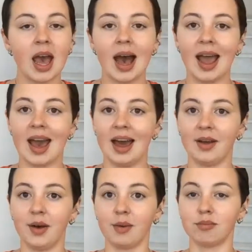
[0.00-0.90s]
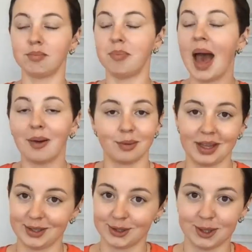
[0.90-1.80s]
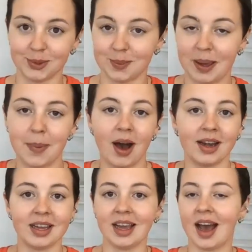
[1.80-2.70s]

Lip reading: I had a bad relationship to my body.